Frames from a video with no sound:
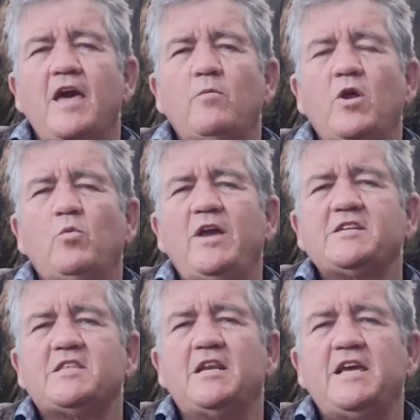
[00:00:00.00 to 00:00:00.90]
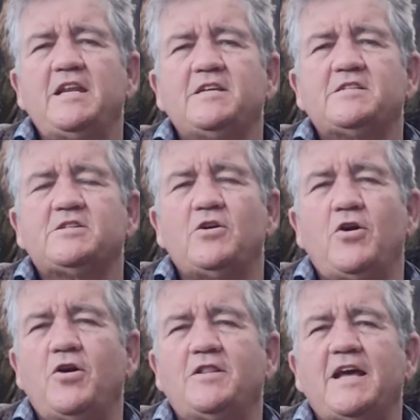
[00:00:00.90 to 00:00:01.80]
And when we as the leaders
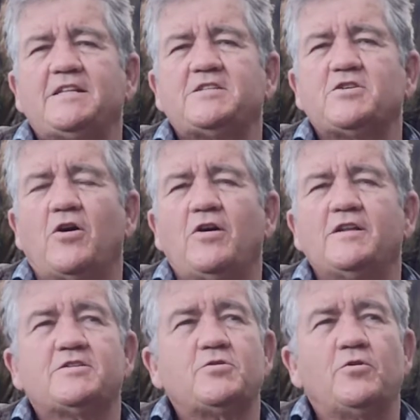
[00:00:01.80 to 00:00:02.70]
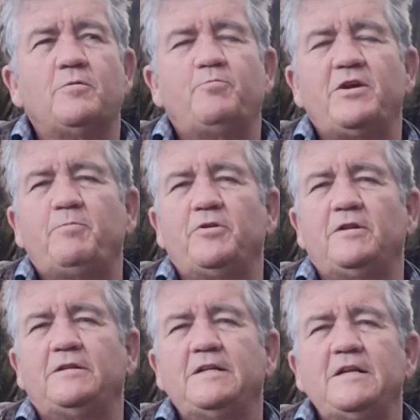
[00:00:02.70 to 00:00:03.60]
heard that song and saw the
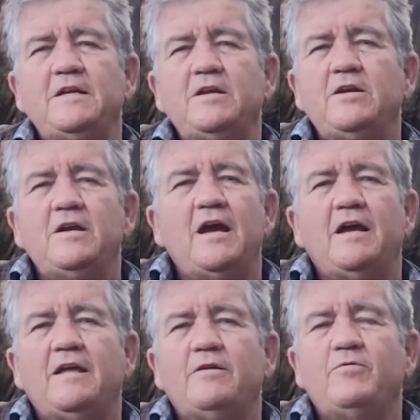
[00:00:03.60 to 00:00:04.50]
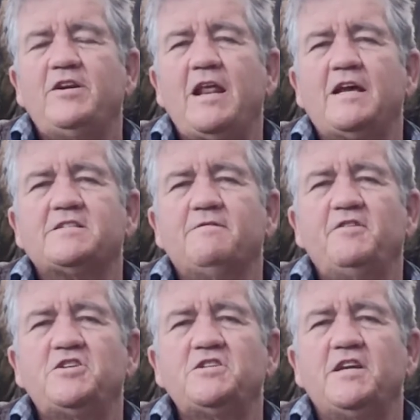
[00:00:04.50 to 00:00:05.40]
people, we realized the
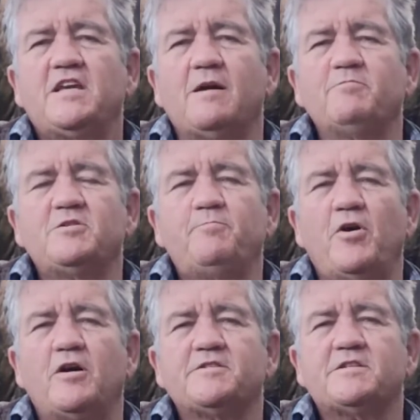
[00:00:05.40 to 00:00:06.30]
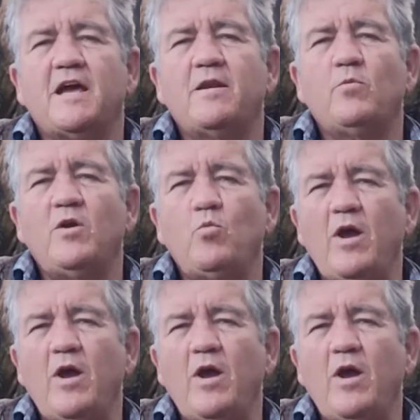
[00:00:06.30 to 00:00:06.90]
vision had come to pass and we